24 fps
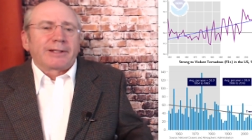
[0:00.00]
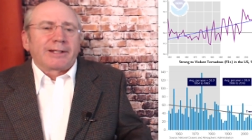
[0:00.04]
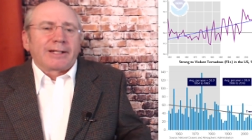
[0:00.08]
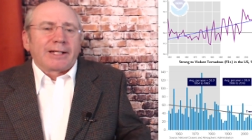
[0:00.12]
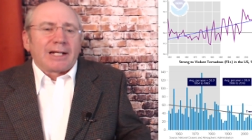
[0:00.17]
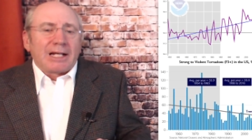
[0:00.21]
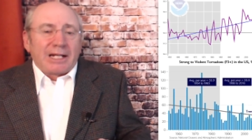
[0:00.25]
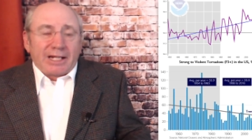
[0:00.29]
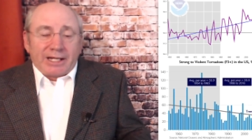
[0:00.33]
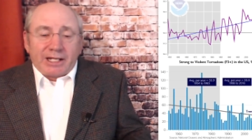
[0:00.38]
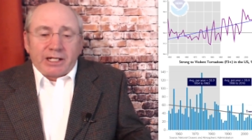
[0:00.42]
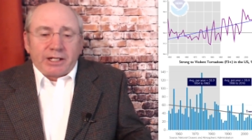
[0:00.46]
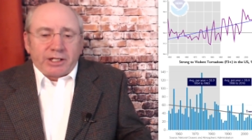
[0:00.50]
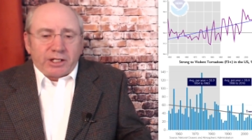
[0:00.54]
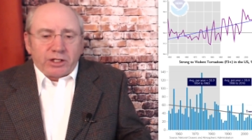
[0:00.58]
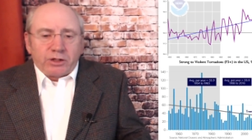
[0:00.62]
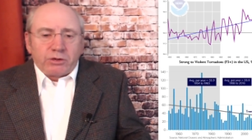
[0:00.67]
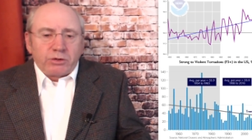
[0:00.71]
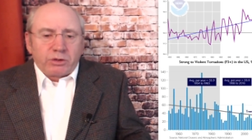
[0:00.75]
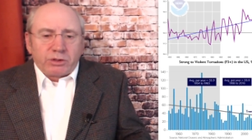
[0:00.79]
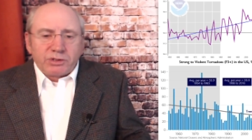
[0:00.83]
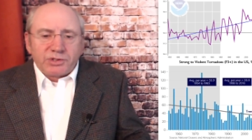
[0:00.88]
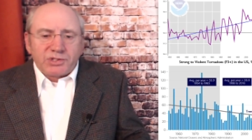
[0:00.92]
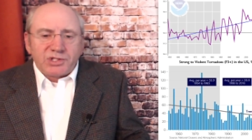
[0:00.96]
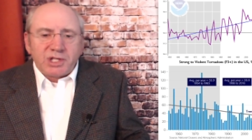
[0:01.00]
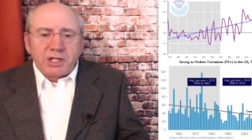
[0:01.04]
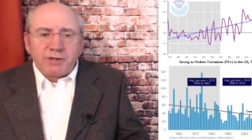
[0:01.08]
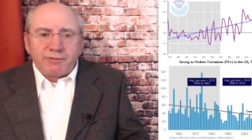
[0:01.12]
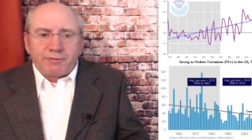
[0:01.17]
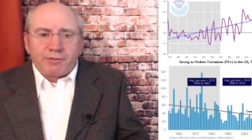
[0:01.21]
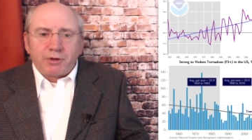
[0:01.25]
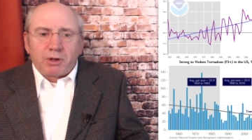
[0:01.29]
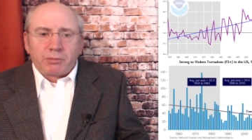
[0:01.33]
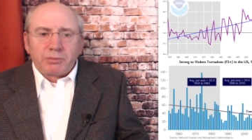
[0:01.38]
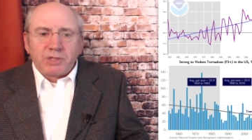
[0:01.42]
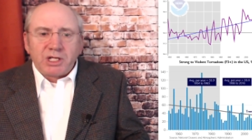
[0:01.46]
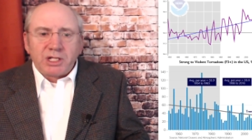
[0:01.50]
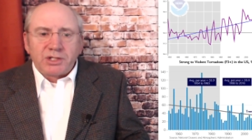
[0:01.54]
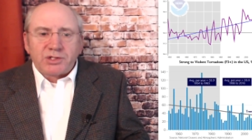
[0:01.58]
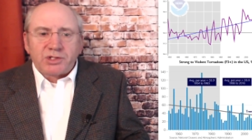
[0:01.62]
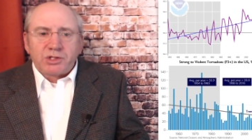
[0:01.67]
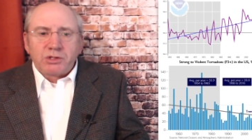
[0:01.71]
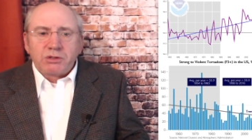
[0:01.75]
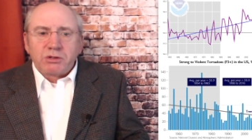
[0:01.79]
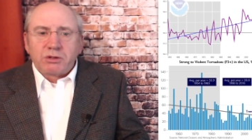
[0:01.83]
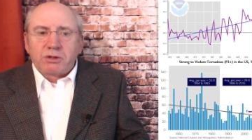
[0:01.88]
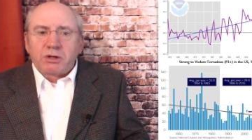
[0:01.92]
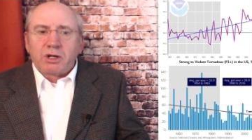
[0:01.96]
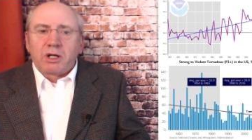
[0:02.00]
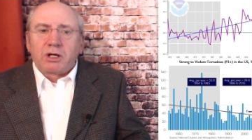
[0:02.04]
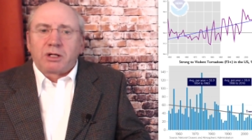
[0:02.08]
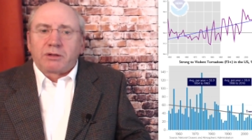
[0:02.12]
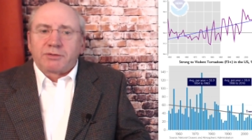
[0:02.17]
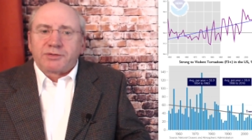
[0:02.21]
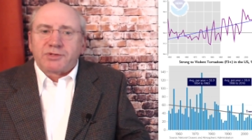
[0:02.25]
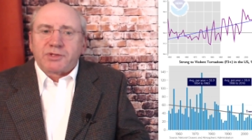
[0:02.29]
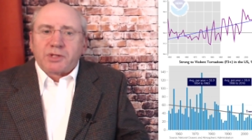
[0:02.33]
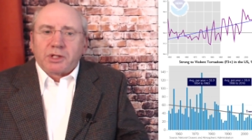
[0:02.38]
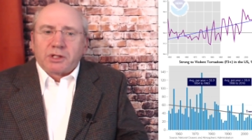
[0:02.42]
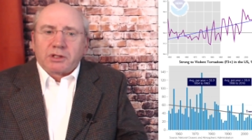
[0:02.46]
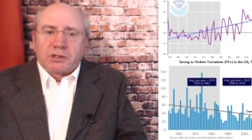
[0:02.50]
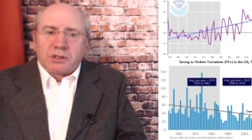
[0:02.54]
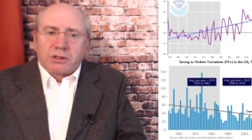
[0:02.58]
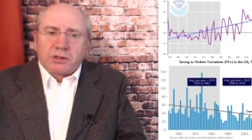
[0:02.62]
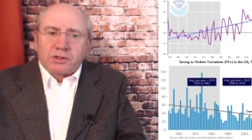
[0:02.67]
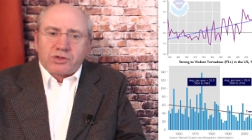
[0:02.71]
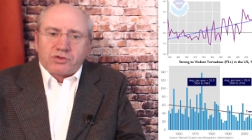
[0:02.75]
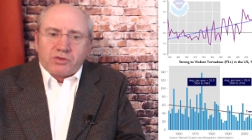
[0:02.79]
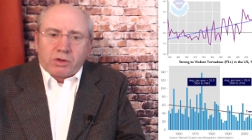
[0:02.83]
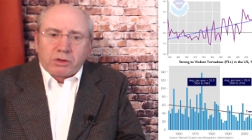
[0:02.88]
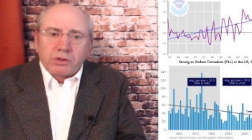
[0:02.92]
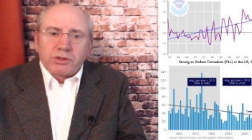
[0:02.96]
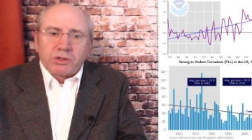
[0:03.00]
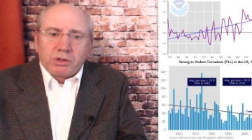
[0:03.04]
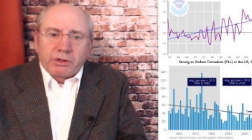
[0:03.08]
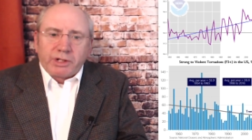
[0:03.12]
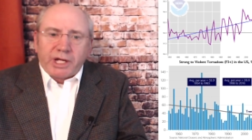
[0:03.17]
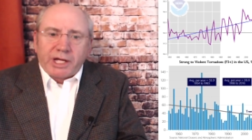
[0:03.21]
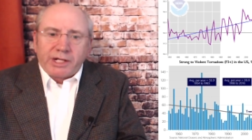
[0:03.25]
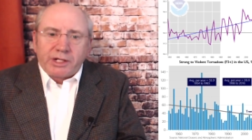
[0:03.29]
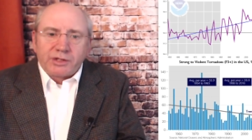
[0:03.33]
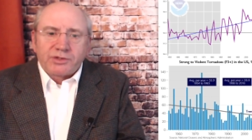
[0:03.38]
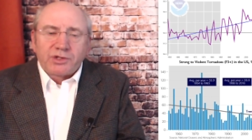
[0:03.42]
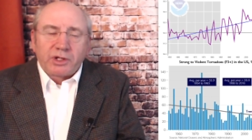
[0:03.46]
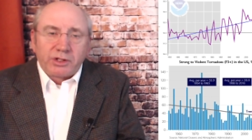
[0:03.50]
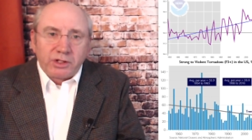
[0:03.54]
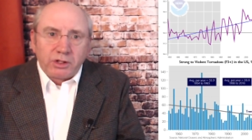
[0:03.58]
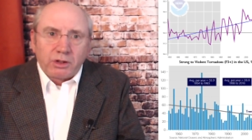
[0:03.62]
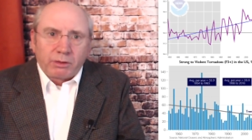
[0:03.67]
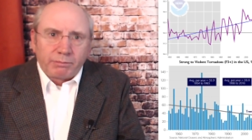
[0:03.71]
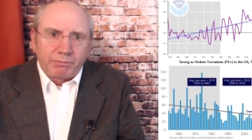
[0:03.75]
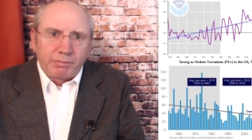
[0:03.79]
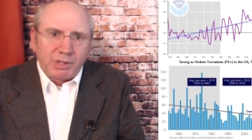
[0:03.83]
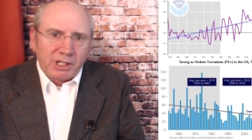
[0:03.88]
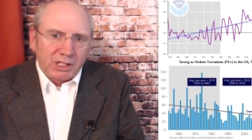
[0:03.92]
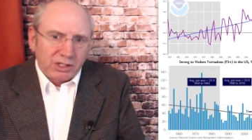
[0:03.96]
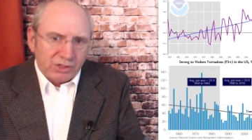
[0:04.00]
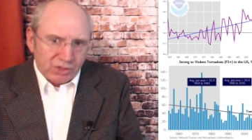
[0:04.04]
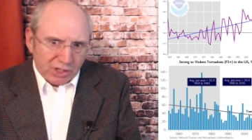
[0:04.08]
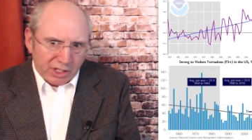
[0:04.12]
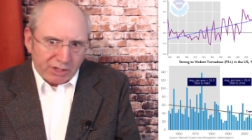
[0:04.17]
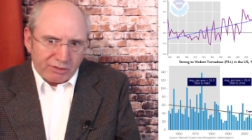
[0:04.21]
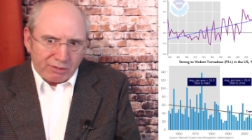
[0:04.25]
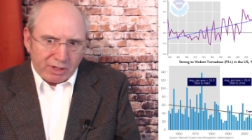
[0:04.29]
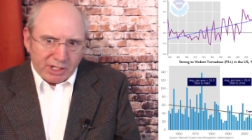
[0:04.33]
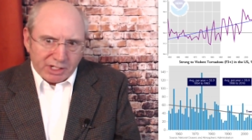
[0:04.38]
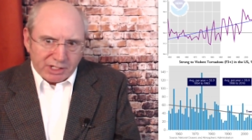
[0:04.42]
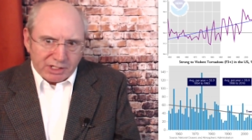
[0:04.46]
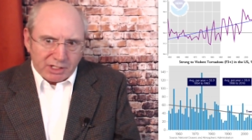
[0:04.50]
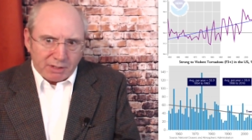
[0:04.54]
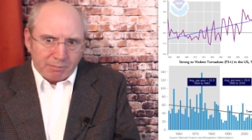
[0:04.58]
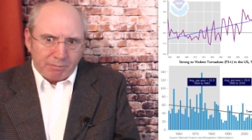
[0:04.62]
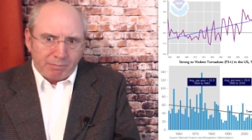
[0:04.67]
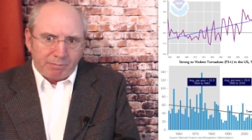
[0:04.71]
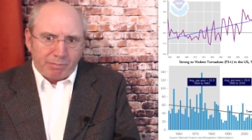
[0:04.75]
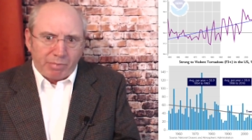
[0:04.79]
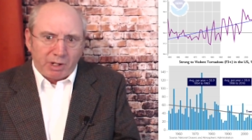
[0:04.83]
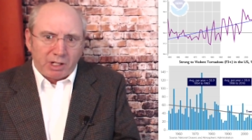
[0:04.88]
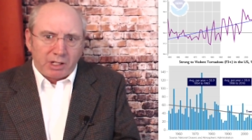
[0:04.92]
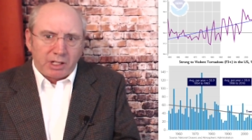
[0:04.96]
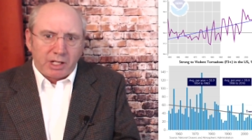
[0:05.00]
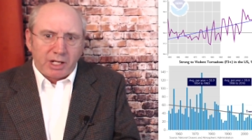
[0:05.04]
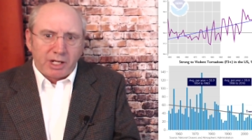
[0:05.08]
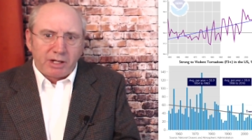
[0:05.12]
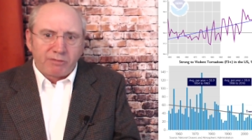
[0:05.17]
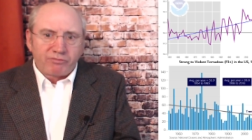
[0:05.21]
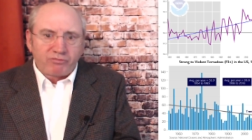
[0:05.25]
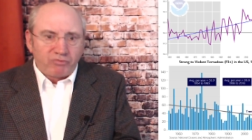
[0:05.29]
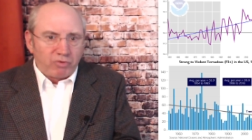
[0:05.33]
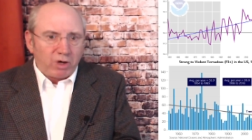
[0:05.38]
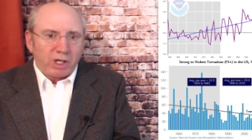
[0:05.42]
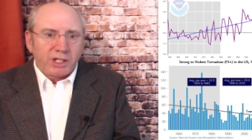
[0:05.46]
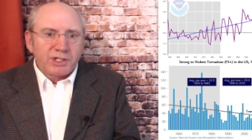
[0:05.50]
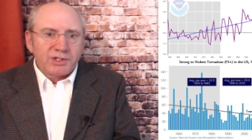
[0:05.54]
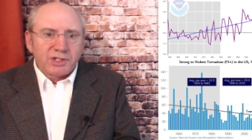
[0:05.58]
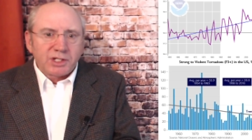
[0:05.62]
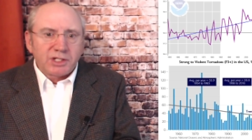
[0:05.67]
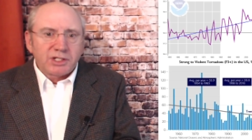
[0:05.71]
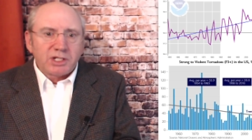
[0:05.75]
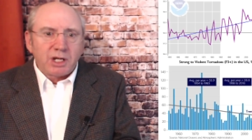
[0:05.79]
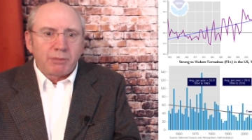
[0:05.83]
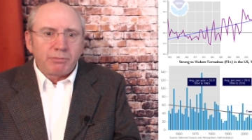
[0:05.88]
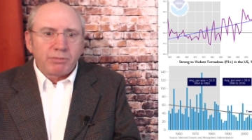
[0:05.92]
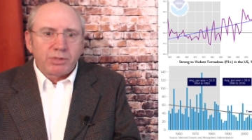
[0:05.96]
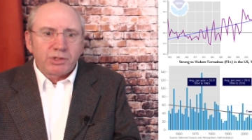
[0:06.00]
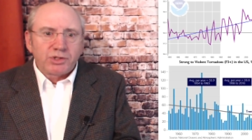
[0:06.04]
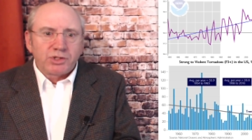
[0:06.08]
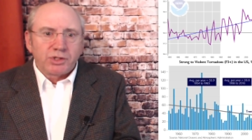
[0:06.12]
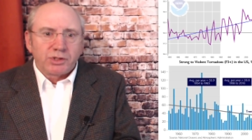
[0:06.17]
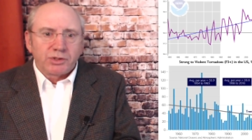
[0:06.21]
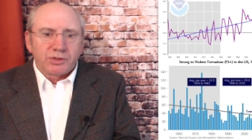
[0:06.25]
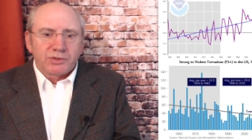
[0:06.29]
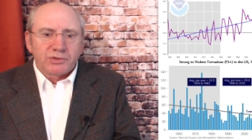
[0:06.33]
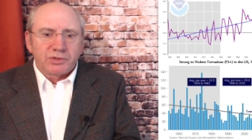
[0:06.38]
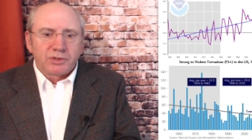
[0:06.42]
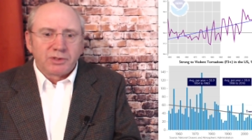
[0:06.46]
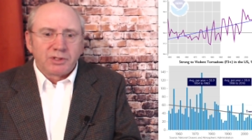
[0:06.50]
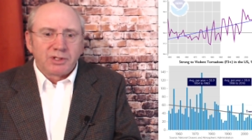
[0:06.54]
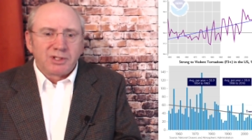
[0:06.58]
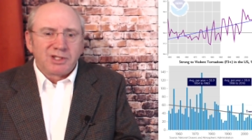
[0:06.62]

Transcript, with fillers: Clearly, you can see from these two graphs that strong tornadoes are not being generated by rising temperatures.